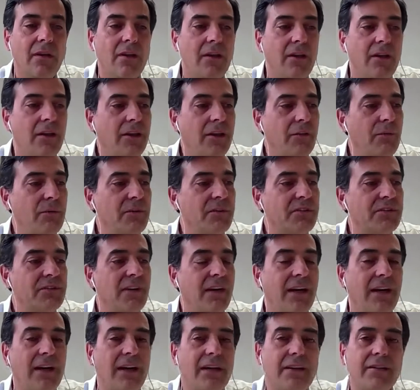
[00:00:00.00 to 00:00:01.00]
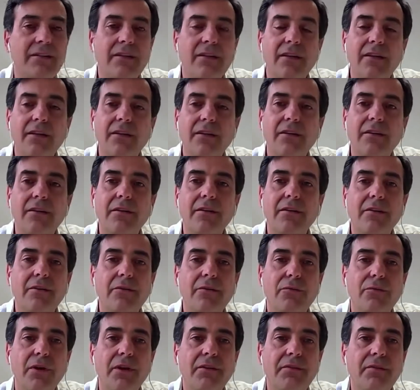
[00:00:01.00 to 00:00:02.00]
We start in
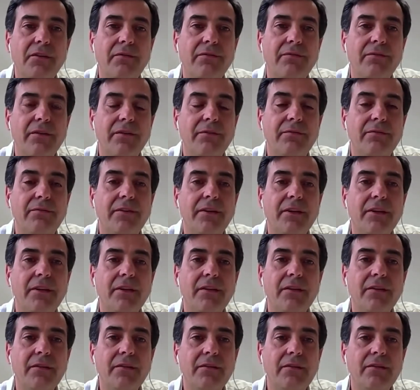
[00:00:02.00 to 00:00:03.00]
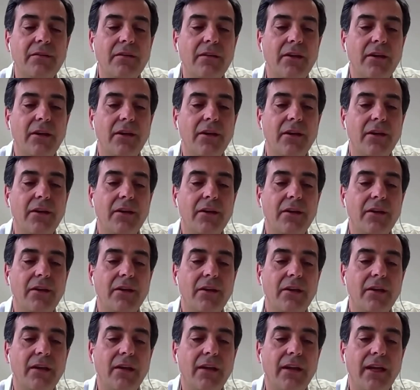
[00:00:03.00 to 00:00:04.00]
2015
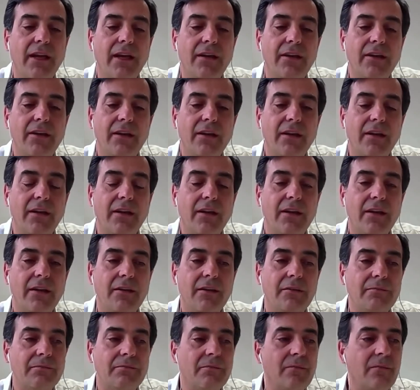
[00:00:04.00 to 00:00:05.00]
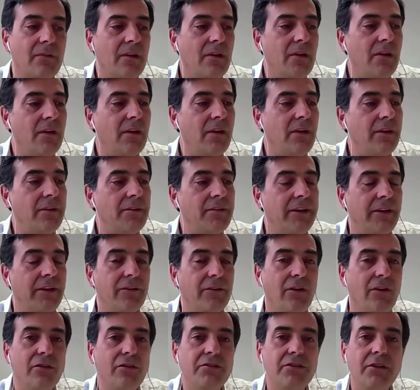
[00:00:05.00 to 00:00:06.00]
like a
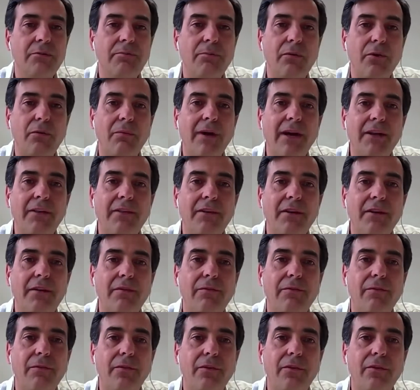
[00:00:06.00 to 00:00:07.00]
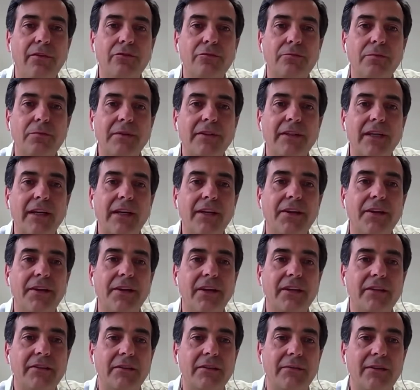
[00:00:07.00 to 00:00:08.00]
technology provider for the Hospital de
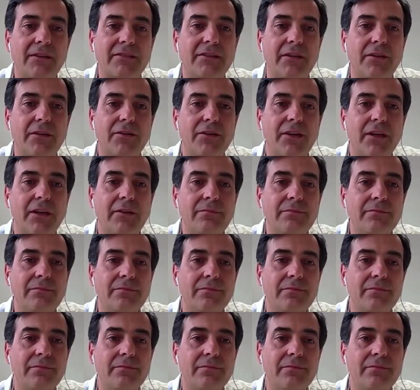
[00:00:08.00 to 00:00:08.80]
Nens de Barcelona.